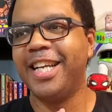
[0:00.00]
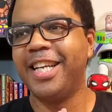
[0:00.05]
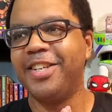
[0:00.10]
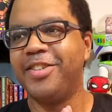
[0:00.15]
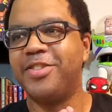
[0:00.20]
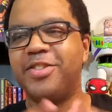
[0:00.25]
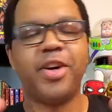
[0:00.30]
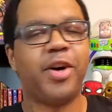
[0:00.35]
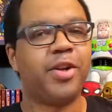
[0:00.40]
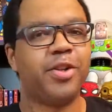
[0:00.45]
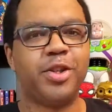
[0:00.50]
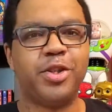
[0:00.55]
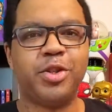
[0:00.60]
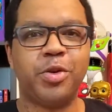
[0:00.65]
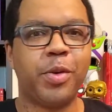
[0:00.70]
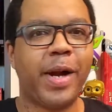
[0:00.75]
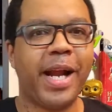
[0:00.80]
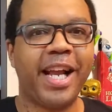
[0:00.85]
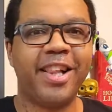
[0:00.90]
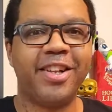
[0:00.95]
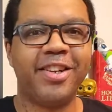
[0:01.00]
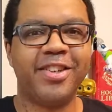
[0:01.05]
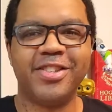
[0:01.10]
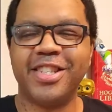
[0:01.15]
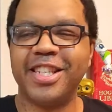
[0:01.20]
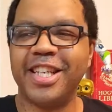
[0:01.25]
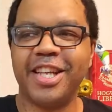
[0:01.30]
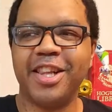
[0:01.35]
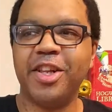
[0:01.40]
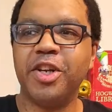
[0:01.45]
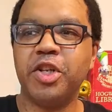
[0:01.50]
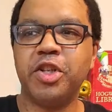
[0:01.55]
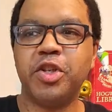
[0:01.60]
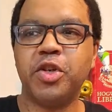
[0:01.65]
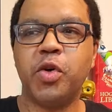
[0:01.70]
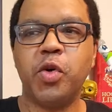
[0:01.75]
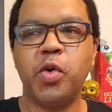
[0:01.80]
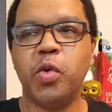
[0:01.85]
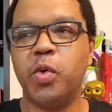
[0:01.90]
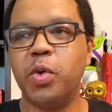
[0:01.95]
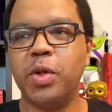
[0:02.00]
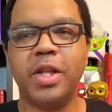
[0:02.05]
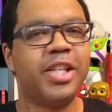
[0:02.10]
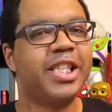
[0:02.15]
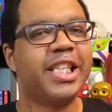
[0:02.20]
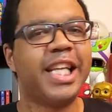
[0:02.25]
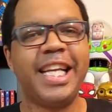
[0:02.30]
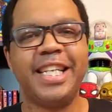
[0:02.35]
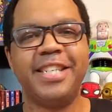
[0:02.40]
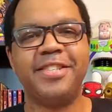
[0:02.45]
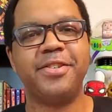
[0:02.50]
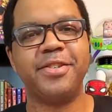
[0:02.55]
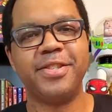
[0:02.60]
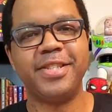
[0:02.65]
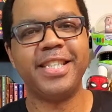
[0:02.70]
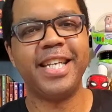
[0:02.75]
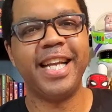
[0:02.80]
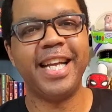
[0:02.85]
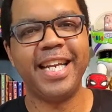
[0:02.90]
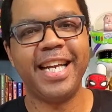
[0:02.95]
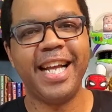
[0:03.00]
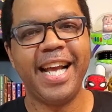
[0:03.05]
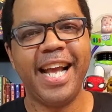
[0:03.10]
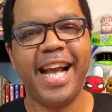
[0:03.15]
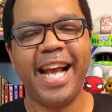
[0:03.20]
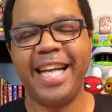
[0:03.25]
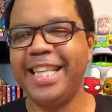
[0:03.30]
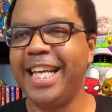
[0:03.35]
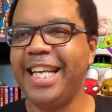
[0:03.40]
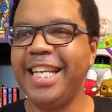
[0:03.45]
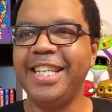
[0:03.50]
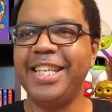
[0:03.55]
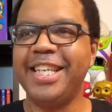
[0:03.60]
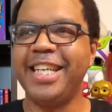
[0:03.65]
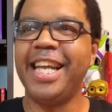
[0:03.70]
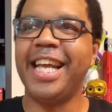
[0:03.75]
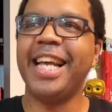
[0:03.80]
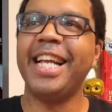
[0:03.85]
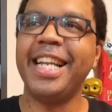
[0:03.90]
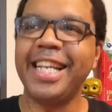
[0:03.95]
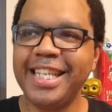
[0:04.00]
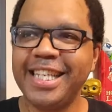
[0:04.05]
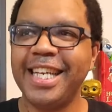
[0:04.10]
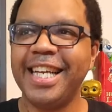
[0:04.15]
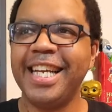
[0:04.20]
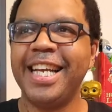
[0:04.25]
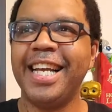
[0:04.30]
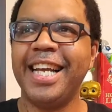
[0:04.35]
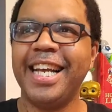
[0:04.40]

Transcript: you saw the trailers and it looked cool, looked interesting, and then you get it,